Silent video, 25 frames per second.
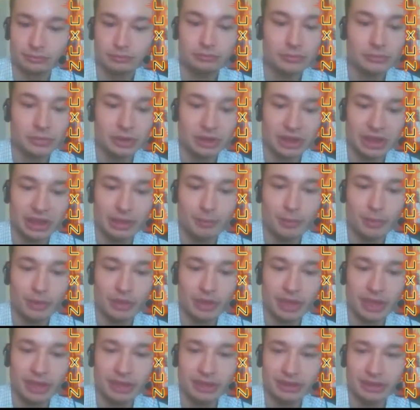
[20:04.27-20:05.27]
But yeah,
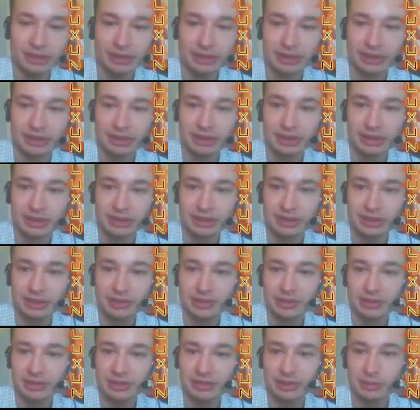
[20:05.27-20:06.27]
Monarch, yeah, he still
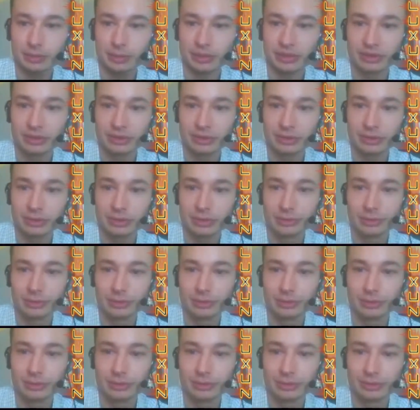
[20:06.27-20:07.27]
doesn't want
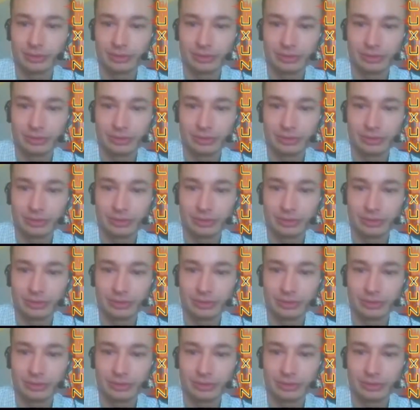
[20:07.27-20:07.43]
to